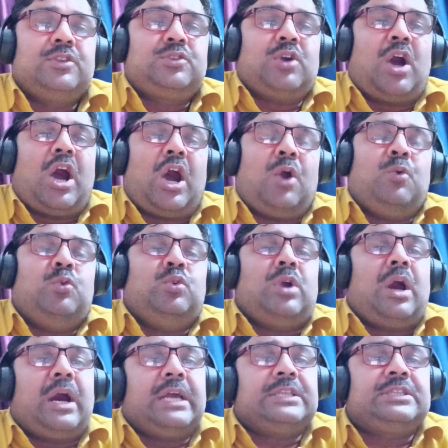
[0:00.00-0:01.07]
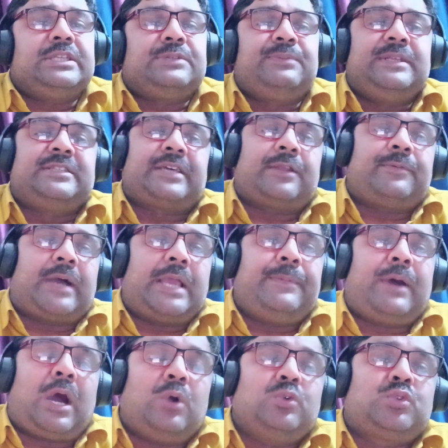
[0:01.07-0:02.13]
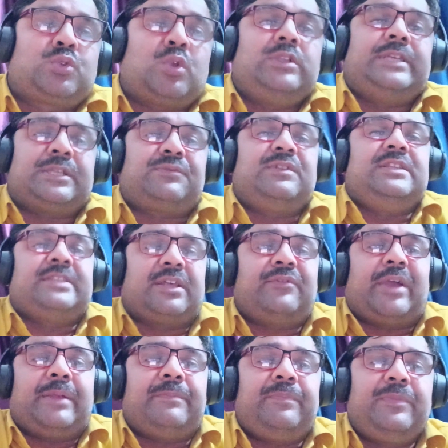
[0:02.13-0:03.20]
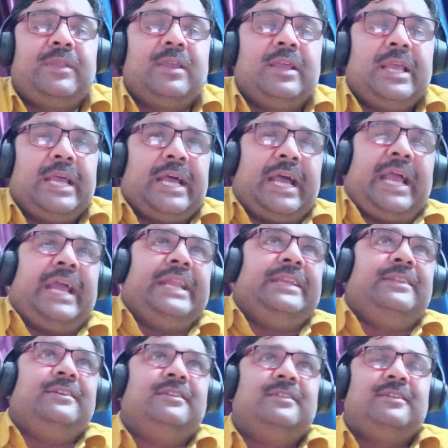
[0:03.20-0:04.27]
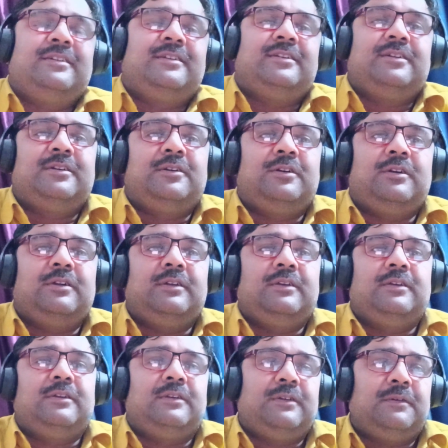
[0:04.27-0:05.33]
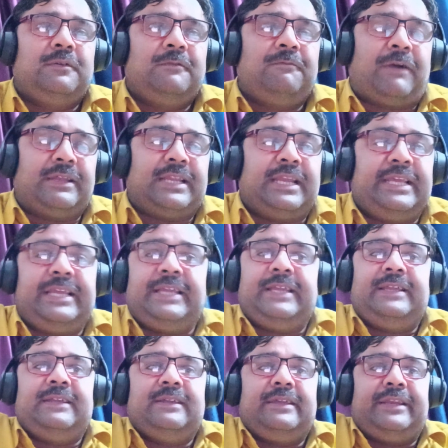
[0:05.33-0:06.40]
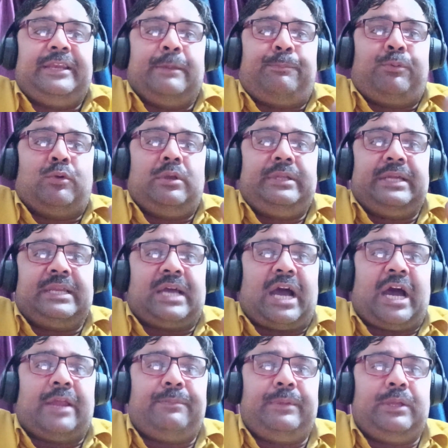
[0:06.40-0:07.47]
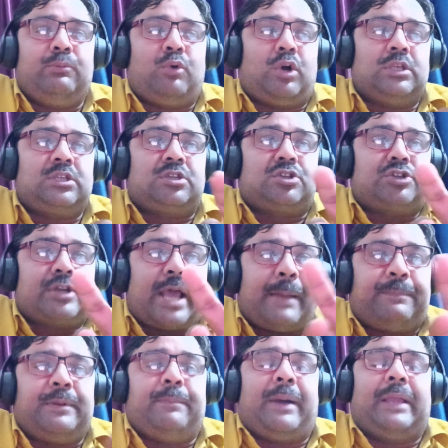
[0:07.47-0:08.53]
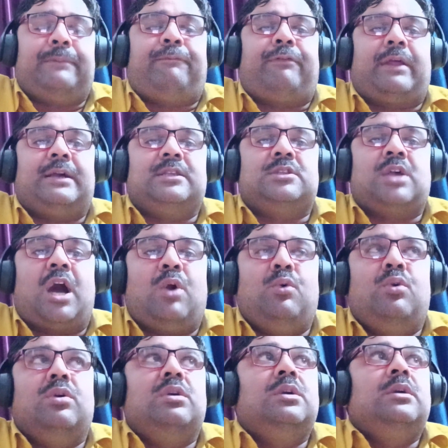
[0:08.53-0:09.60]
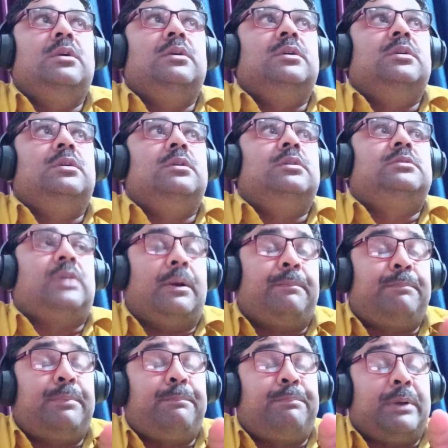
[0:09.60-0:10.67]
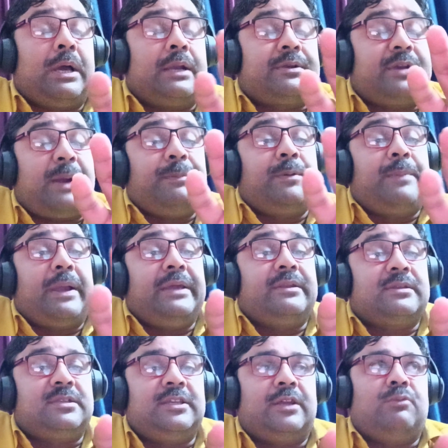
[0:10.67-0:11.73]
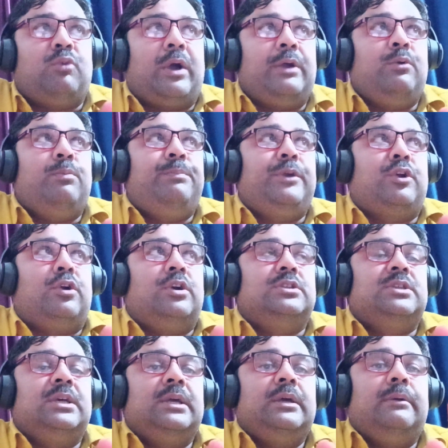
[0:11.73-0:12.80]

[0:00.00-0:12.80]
So how horses will survive, how soldiers will survive? And finally Napoleon army was trapped by France. How? So, trapped by Russian. Why? Because